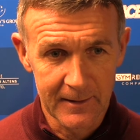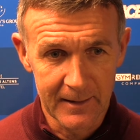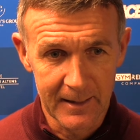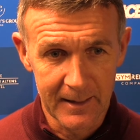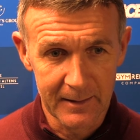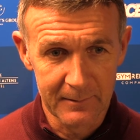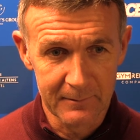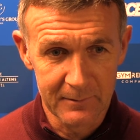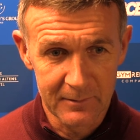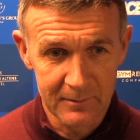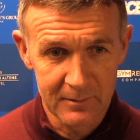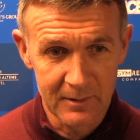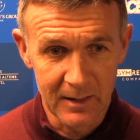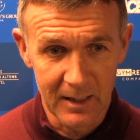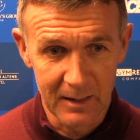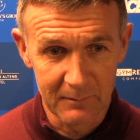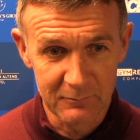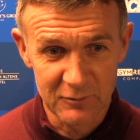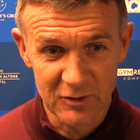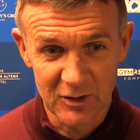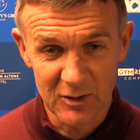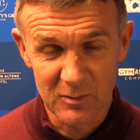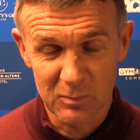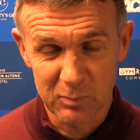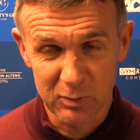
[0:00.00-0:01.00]
And
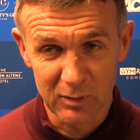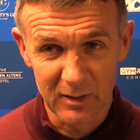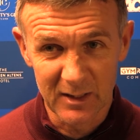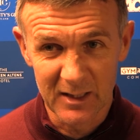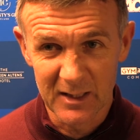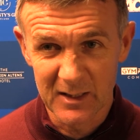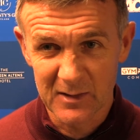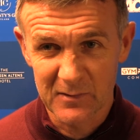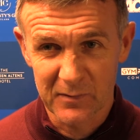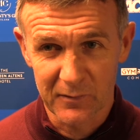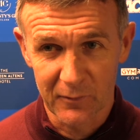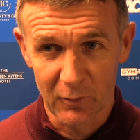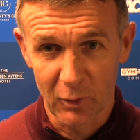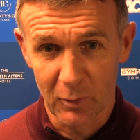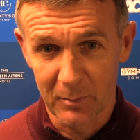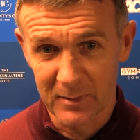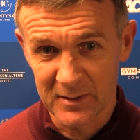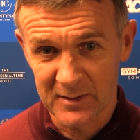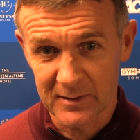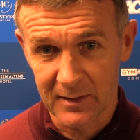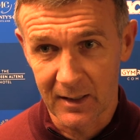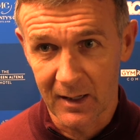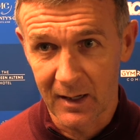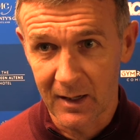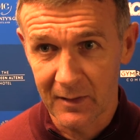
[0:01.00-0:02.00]
I'm just pleased for all the
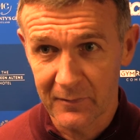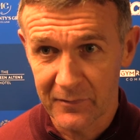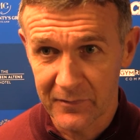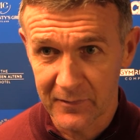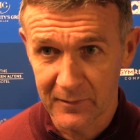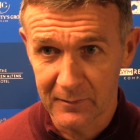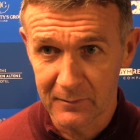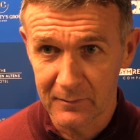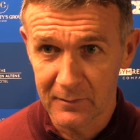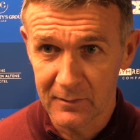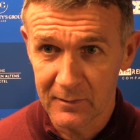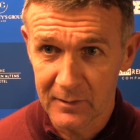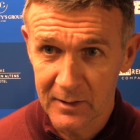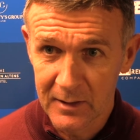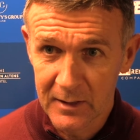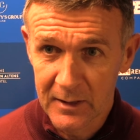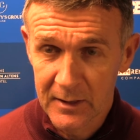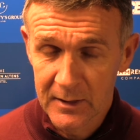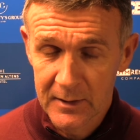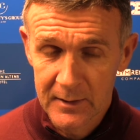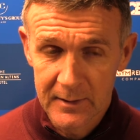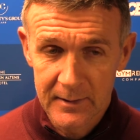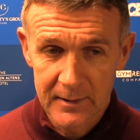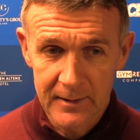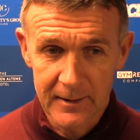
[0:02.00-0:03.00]
staff and
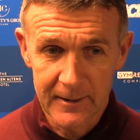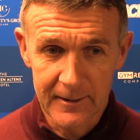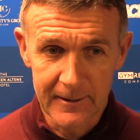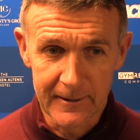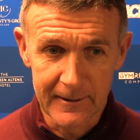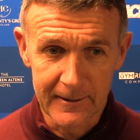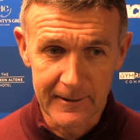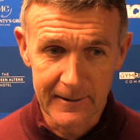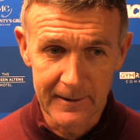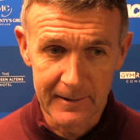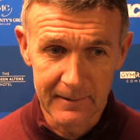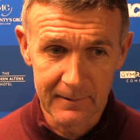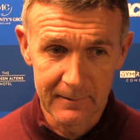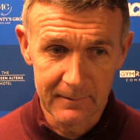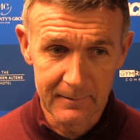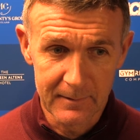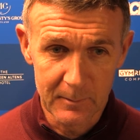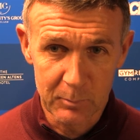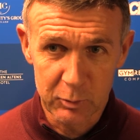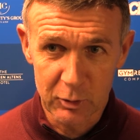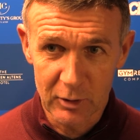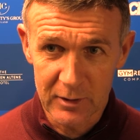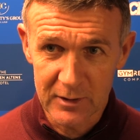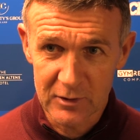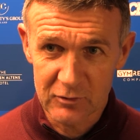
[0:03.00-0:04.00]

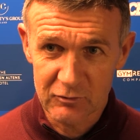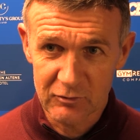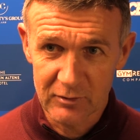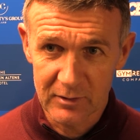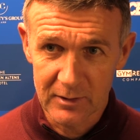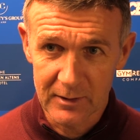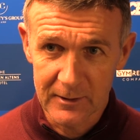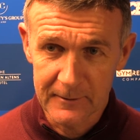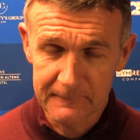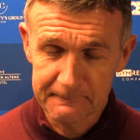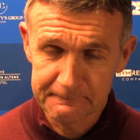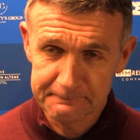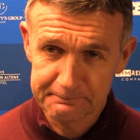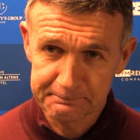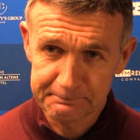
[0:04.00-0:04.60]
the players, really.